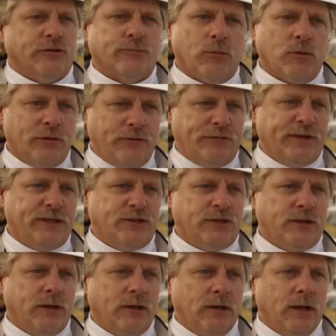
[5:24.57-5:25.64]
us more
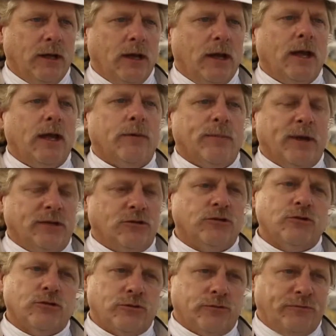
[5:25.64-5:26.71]
efficient, it makes
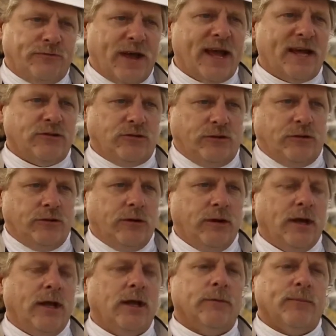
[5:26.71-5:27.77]
us faster,
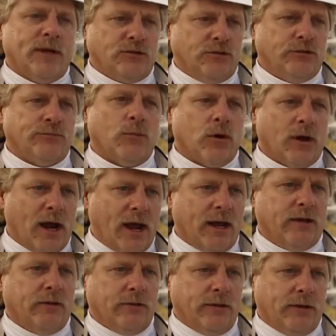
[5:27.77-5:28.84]
it makes us more
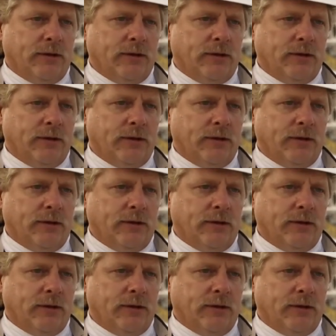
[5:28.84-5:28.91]
accurate.